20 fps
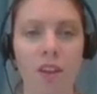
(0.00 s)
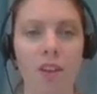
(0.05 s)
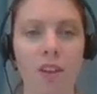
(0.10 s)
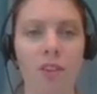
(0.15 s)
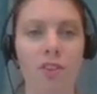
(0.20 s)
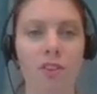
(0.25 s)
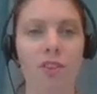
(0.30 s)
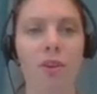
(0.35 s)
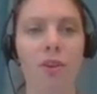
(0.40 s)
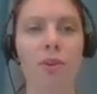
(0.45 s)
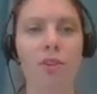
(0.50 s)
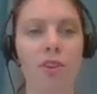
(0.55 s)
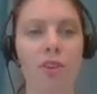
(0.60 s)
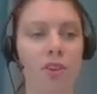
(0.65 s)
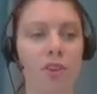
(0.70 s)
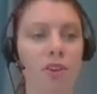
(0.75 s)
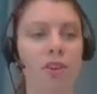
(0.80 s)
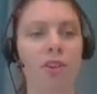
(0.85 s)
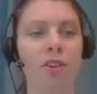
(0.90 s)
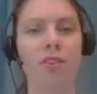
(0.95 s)
So
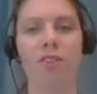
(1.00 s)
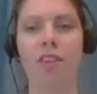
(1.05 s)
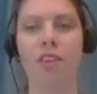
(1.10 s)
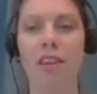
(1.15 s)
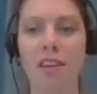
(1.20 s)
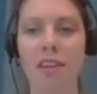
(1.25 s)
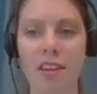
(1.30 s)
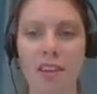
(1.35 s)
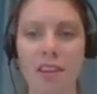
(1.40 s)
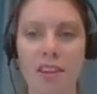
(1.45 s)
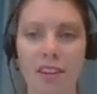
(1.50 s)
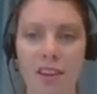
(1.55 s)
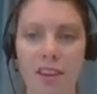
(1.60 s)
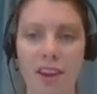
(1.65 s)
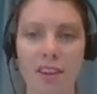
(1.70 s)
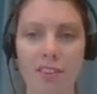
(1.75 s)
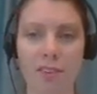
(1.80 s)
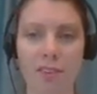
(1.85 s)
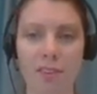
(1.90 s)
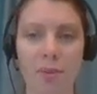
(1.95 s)
you're telling the
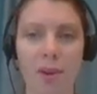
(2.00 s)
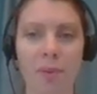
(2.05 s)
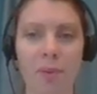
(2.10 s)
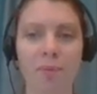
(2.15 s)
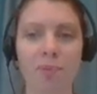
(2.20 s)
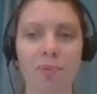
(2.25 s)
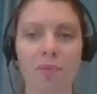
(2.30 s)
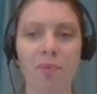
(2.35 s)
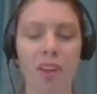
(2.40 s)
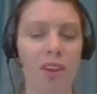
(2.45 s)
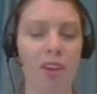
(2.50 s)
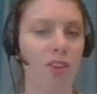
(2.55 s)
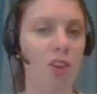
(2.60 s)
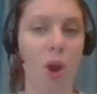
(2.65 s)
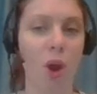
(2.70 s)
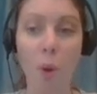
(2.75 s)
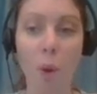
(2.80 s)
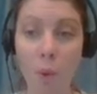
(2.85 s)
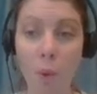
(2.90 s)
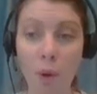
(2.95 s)
customer
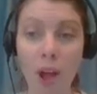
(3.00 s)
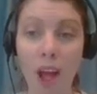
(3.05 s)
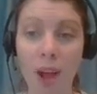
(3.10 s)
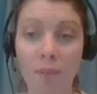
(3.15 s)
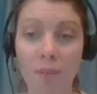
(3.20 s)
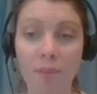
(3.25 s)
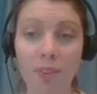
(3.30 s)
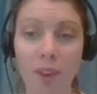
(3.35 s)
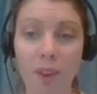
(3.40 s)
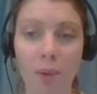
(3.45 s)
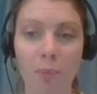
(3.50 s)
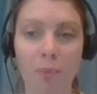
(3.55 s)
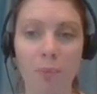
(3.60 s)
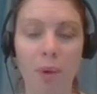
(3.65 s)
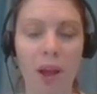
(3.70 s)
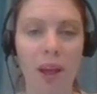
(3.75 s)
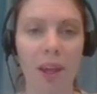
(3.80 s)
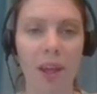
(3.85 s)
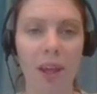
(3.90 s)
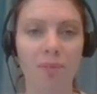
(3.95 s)
no,
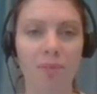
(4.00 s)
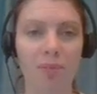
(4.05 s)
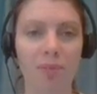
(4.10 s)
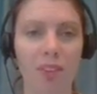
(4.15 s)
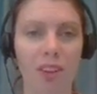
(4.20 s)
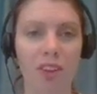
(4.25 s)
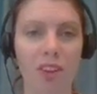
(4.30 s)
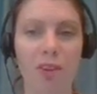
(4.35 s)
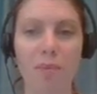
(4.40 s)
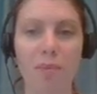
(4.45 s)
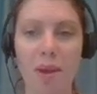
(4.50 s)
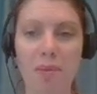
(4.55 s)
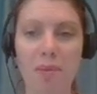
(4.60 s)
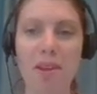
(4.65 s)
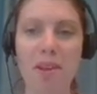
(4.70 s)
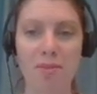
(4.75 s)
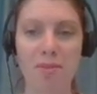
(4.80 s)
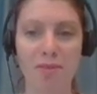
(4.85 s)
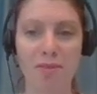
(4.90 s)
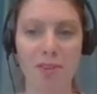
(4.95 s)
but you might make
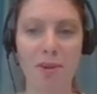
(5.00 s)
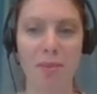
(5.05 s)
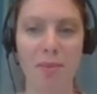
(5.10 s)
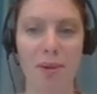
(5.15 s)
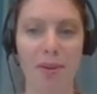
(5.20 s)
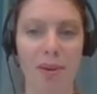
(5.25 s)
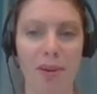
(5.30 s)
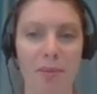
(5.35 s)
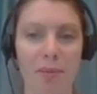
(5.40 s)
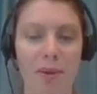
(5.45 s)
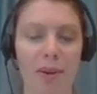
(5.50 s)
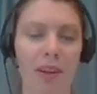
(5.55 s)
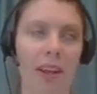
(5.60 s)
them feel better about it.